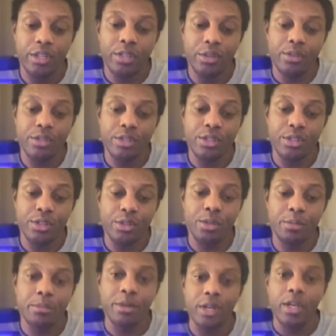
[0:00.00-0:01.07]
and we're just
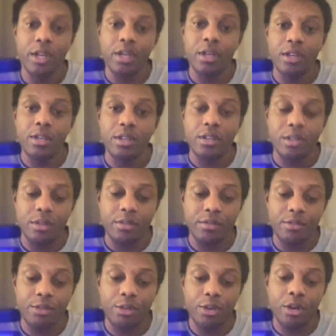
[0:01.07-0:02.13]
going to say
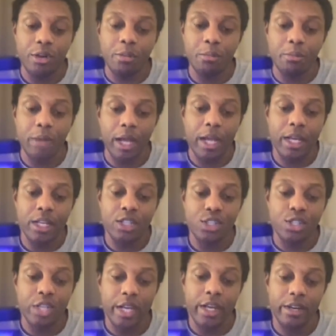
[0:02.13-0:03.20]
create
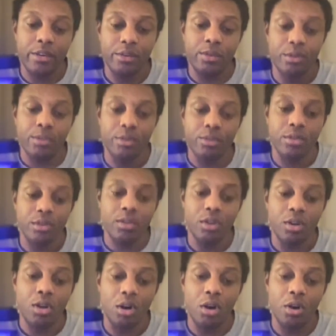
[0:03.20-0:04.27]
a
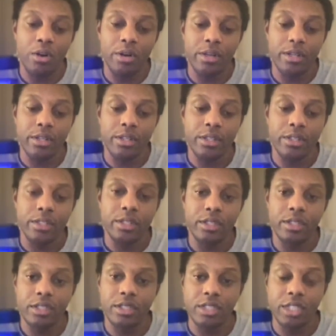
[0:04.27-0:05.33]
horror
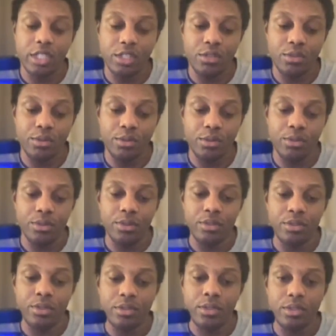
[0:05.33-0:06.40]
story
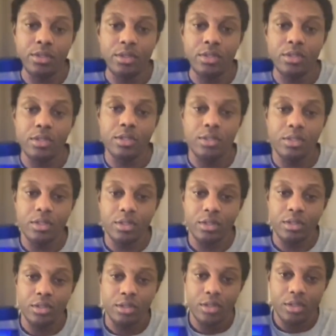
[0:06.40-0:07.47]

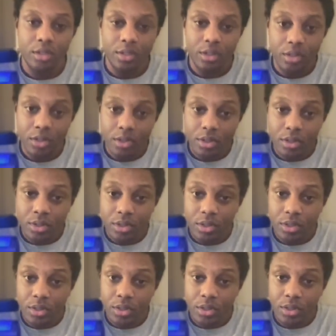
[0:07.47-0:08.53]
video
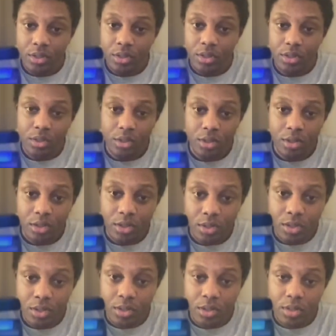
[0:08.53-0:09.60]
script
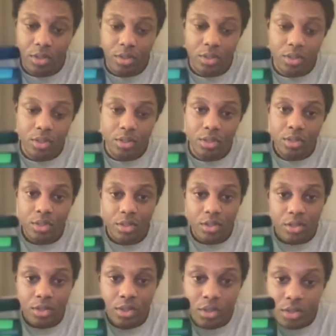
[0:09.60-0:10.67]
for
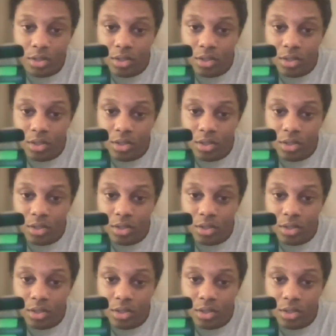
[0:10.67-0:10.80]
YouTube